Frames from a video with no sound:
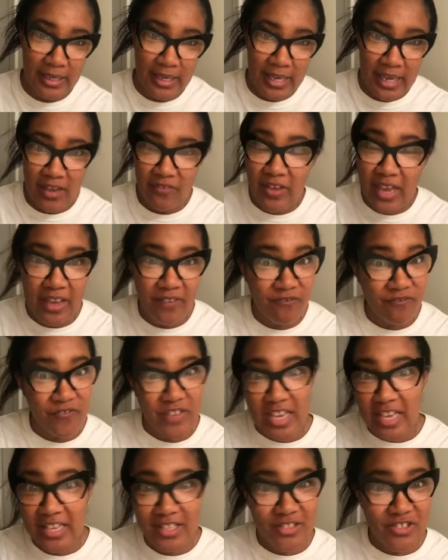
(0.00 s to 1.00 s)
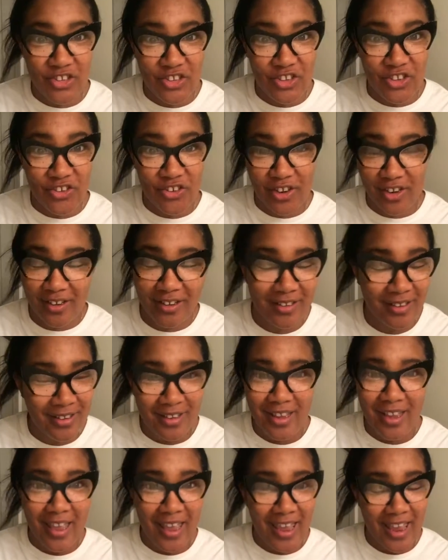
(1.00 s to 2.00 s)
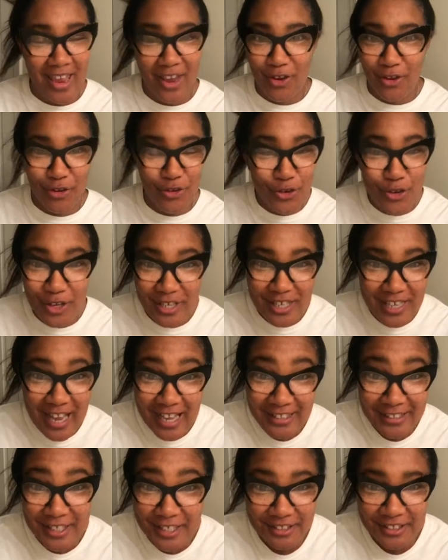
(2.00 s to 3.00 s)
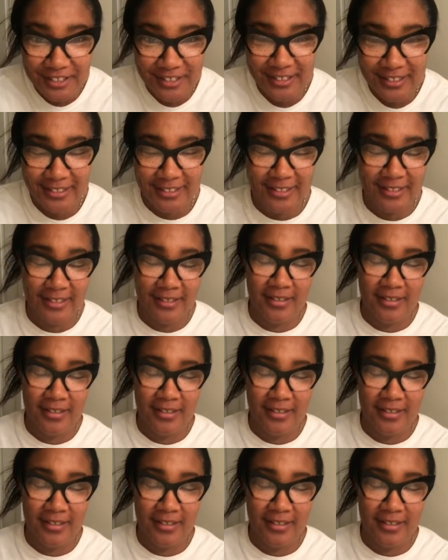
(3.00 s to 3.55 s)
If it had veins in your hair, you could not touch it.